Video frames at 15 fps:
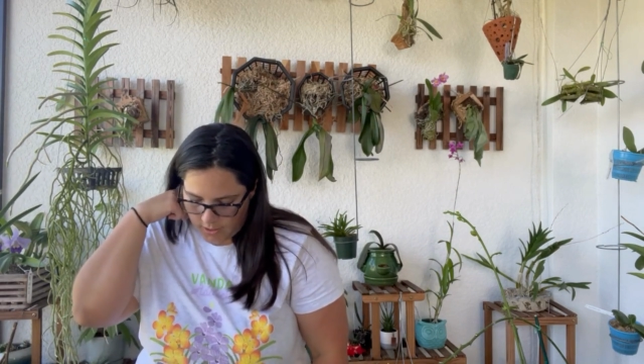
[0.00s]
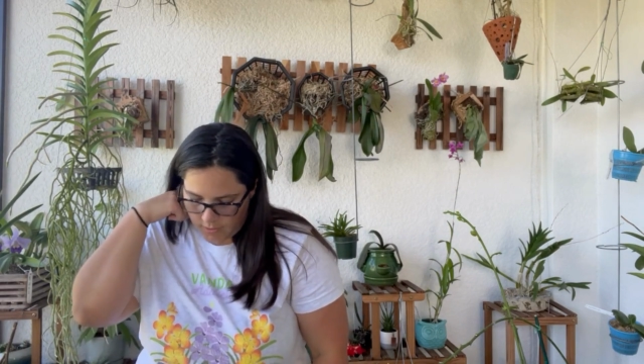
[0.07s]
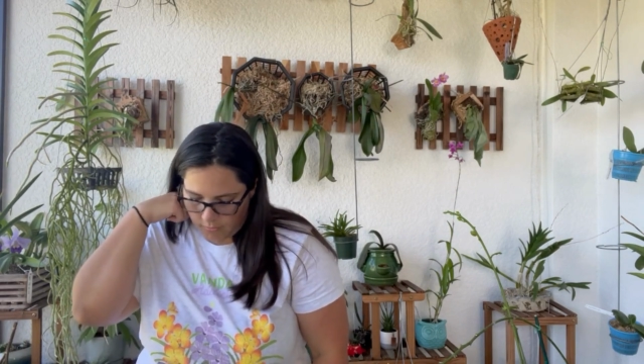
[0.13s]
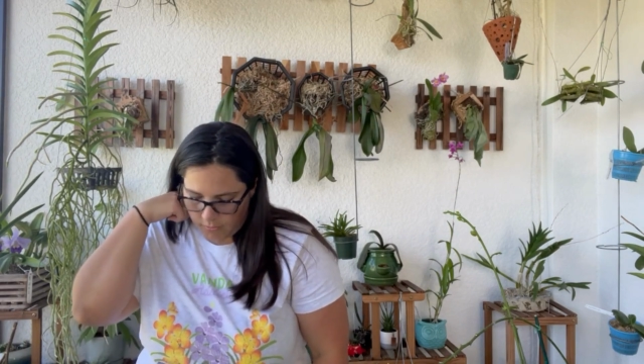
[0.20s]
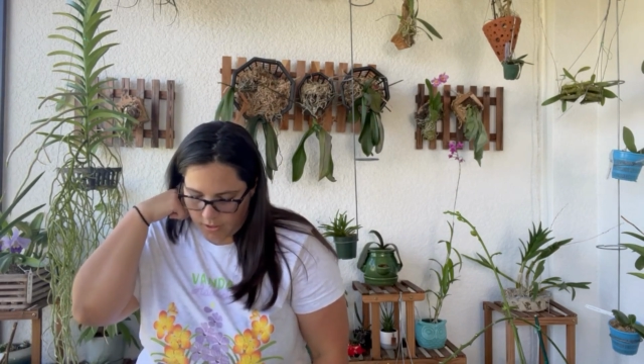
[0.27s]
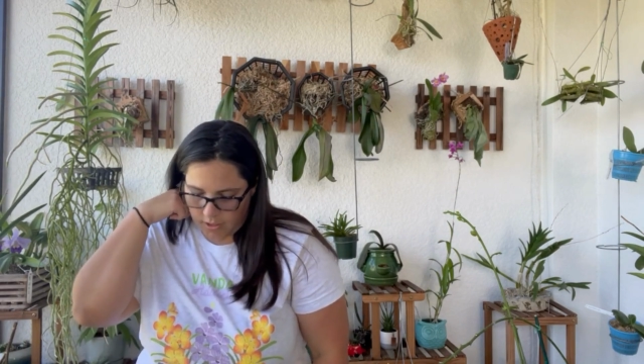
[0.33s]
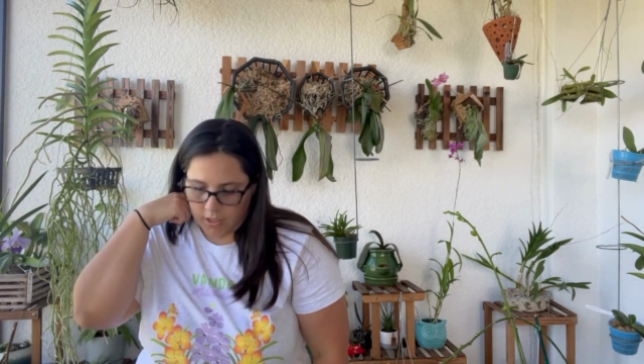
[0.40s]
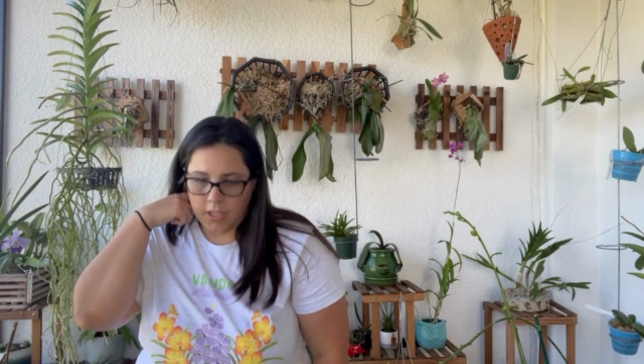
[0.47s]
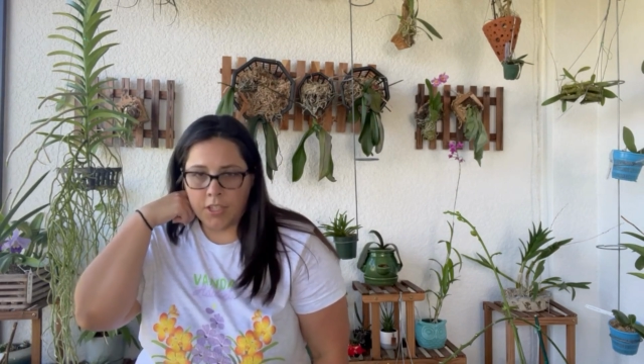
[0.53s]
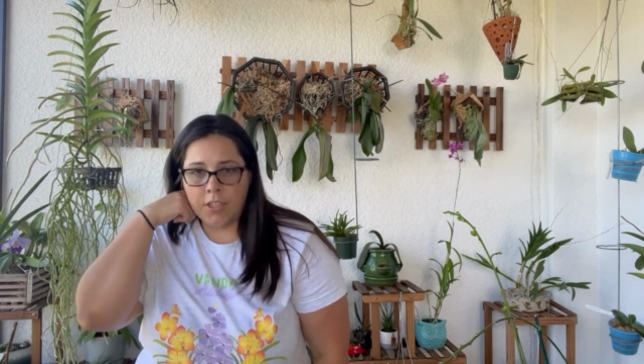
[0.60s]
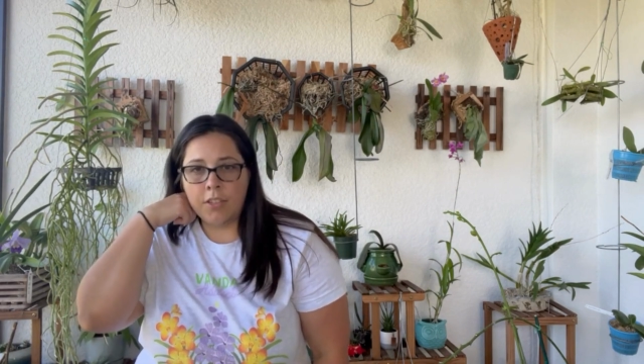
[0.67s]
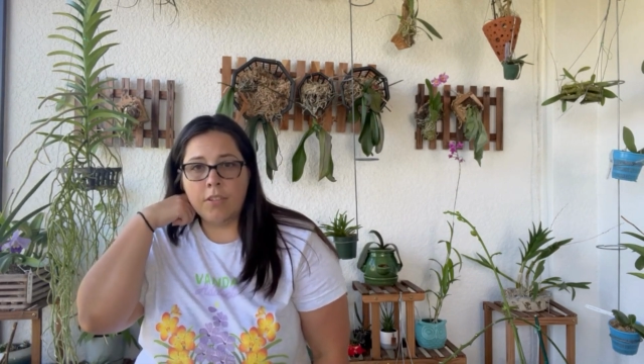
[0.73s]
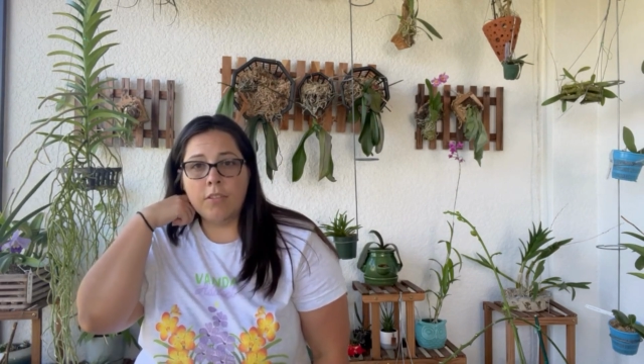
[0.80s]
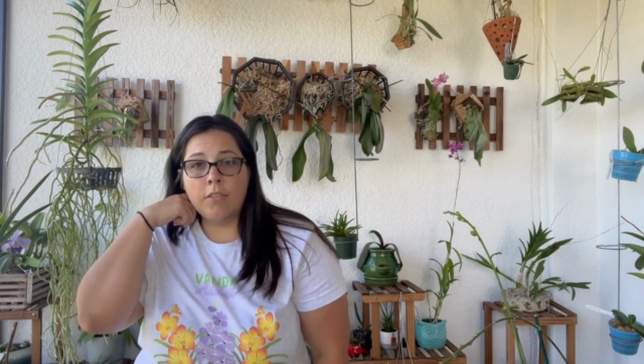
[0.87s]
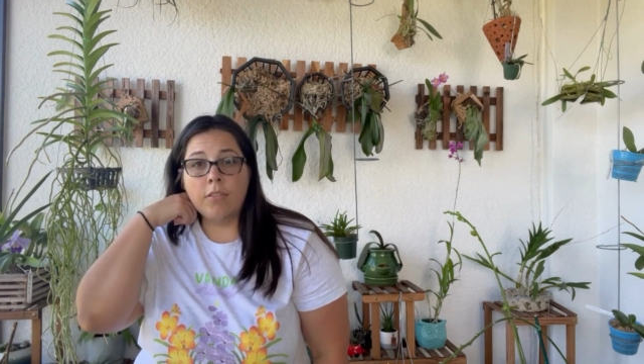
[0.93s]
1
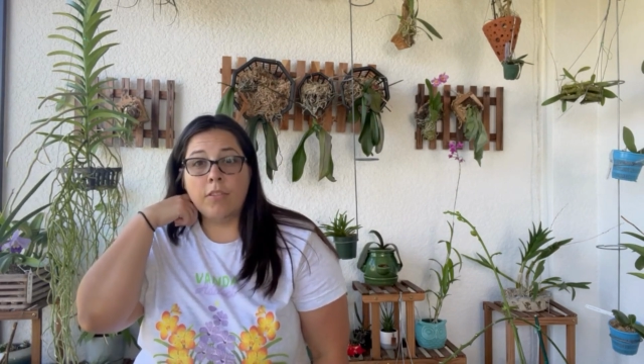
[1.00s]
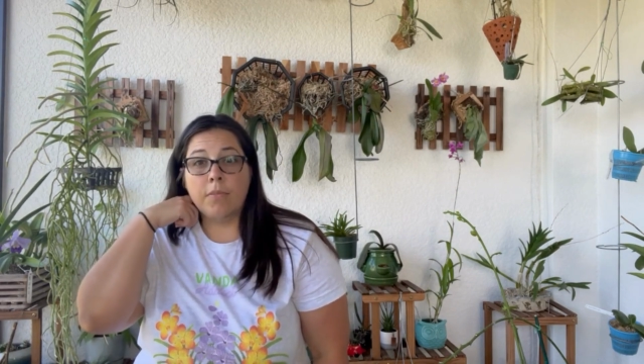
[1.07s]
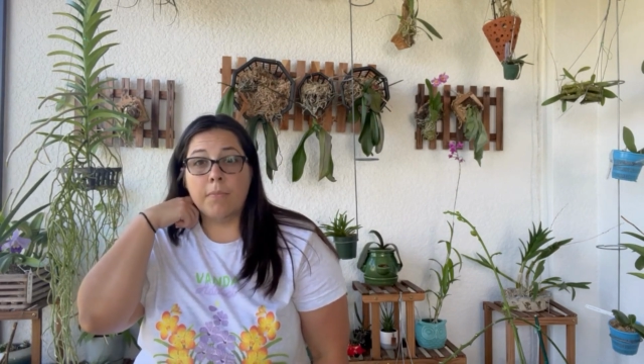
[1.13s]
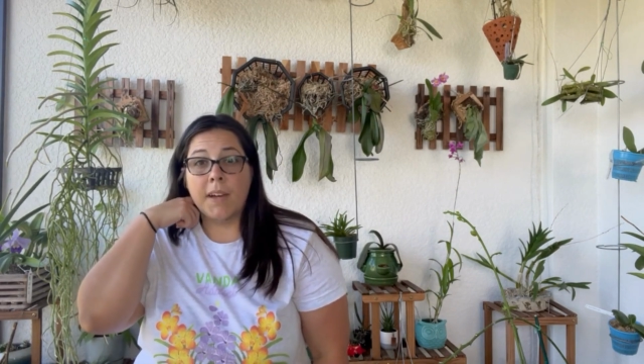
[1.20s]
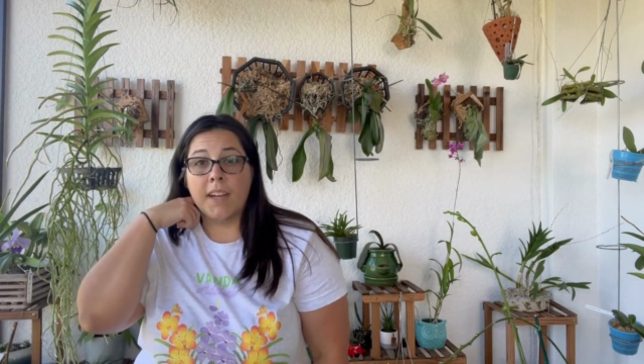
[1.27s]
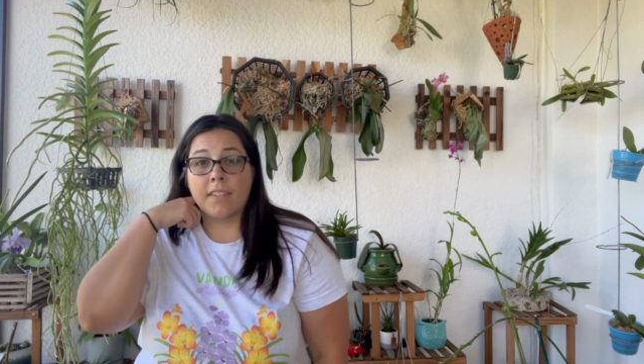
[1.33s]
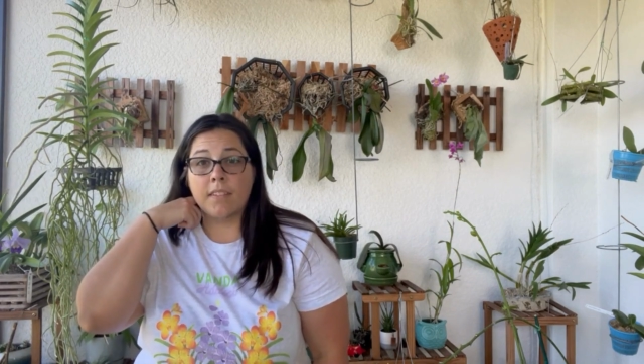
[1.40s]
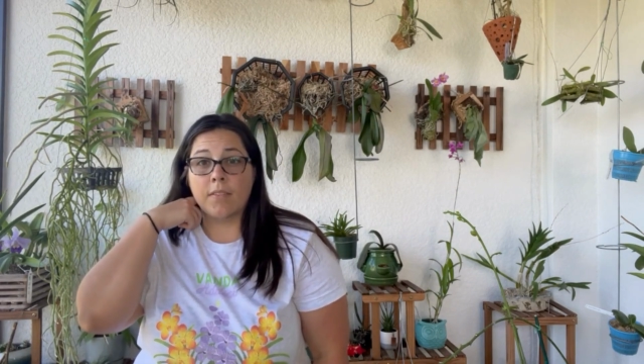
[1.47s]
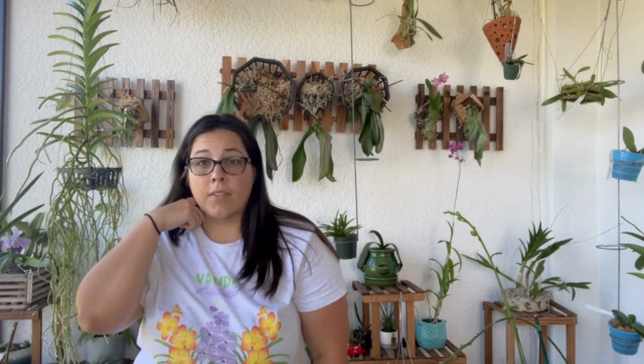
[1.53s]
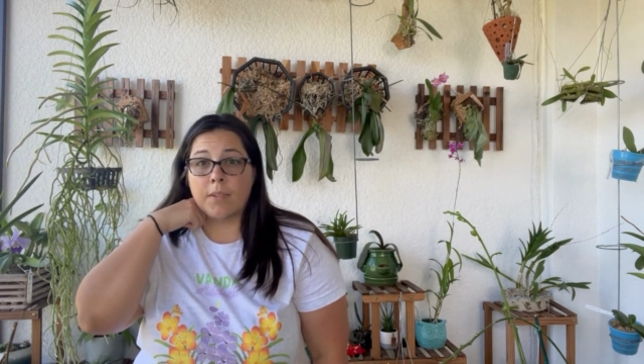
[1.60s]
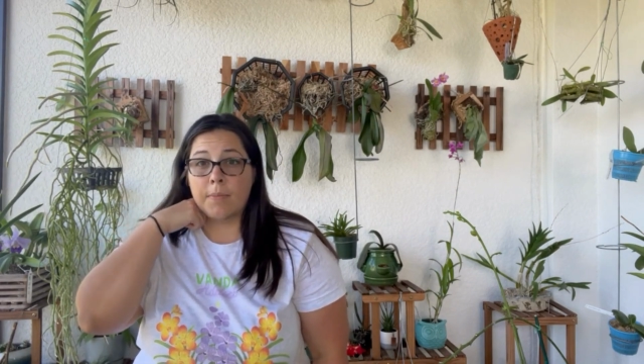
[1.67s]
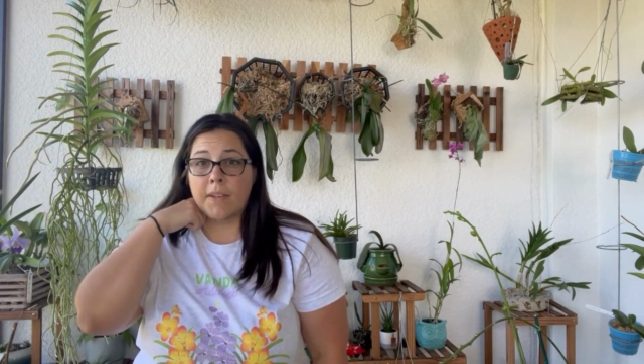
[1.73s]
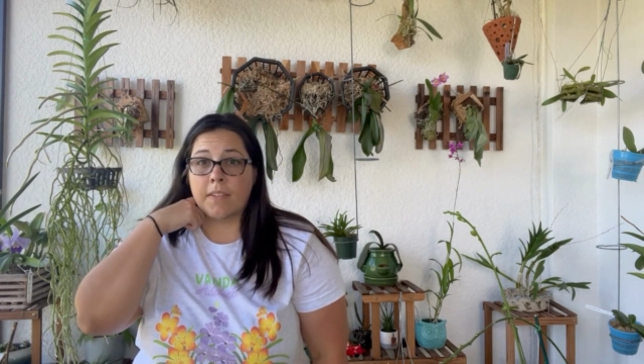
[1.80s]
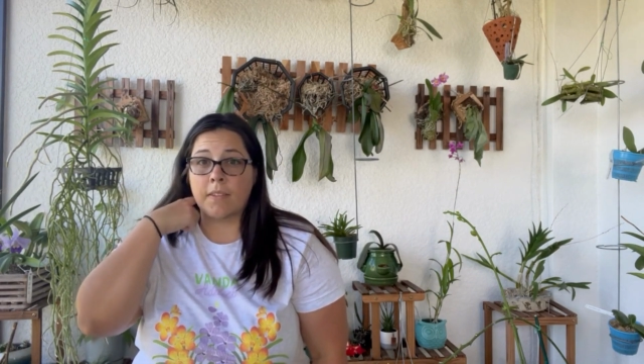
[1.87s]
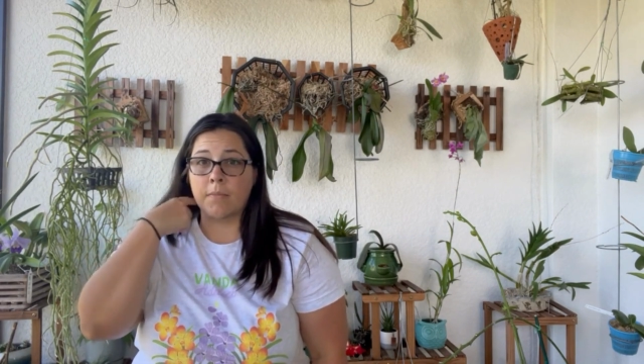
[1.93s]
huge massive
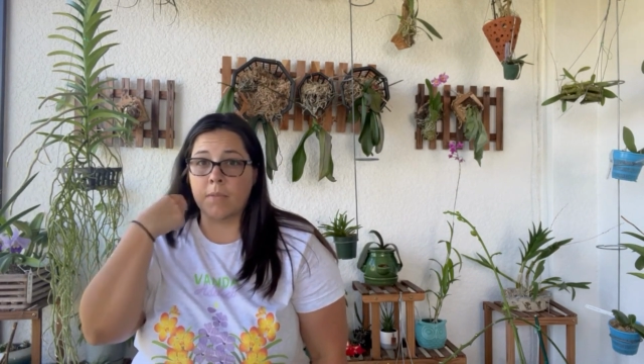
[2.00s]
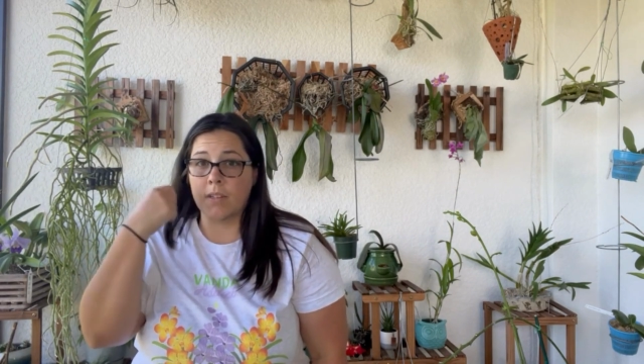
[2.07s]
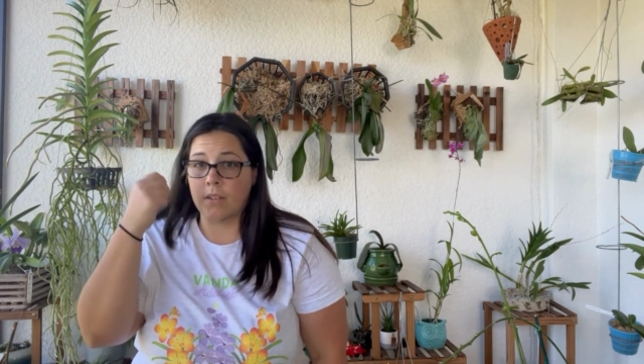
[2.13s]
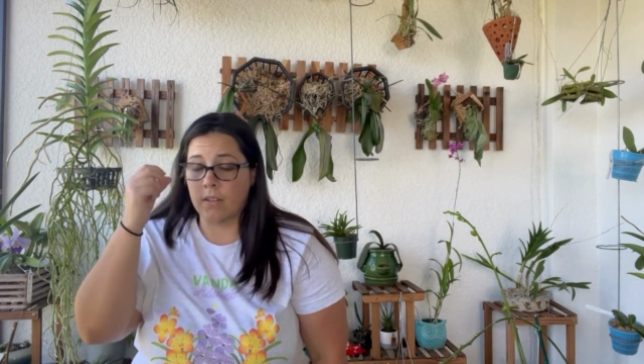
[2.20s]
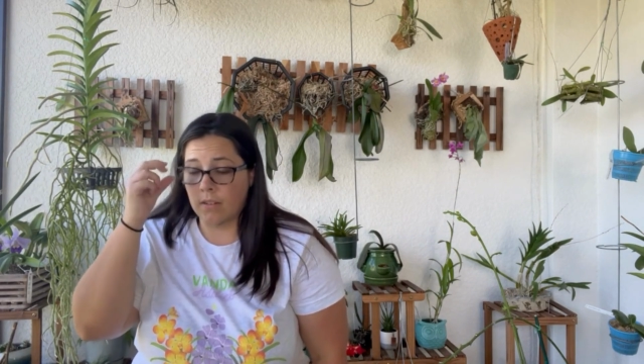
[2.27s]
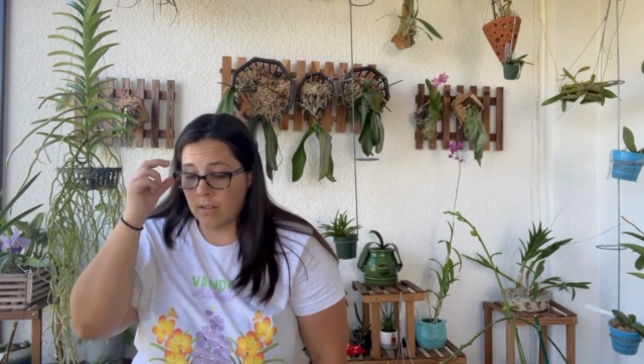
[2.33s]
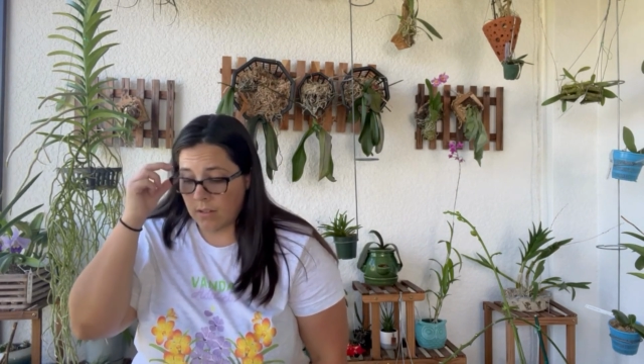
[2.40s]
specimen,